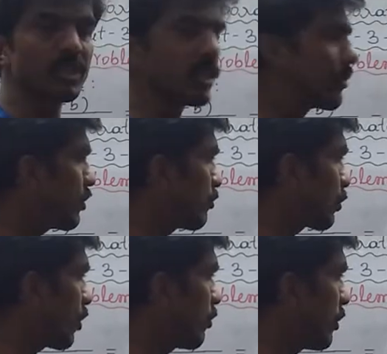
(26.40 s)
from the given
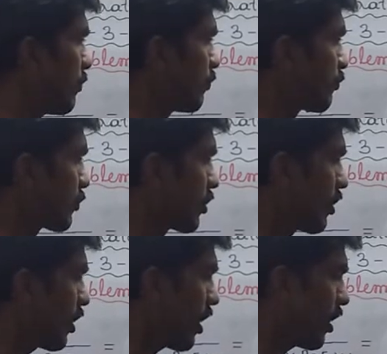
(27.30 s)
problem
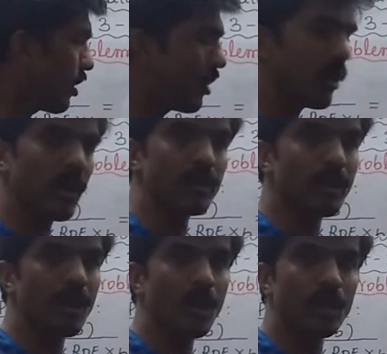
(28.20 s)

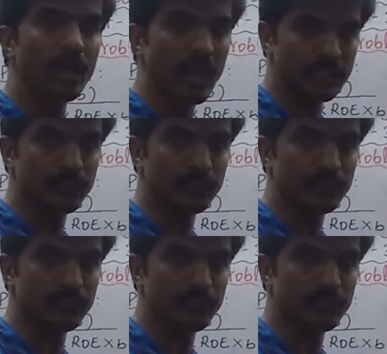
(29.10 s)
and are